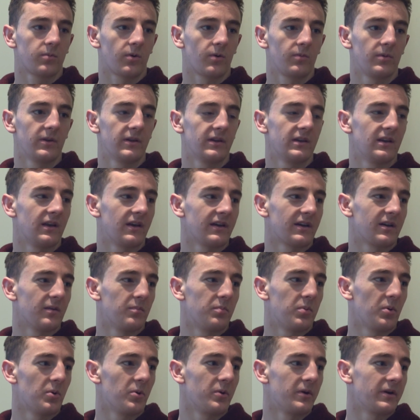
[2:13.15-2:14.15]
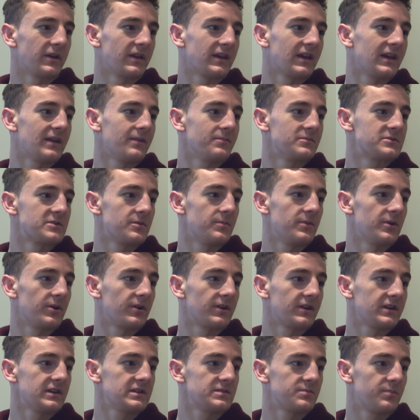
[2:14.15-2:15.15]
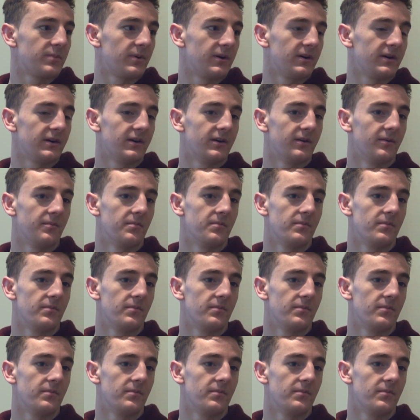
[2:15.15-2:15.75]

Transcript: probably like a boring game, to be honest, but